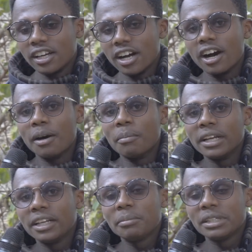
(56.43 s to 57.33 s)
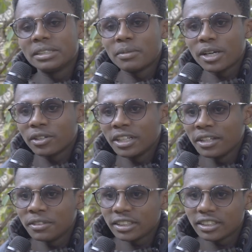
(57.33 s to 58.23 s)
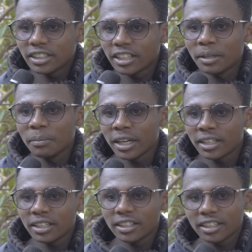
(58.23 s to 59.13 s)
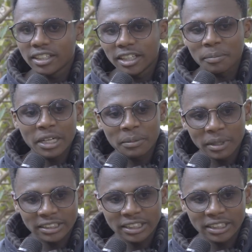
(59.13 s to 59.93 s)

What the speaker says: My name is Mario Davies Kimani. Kimani, my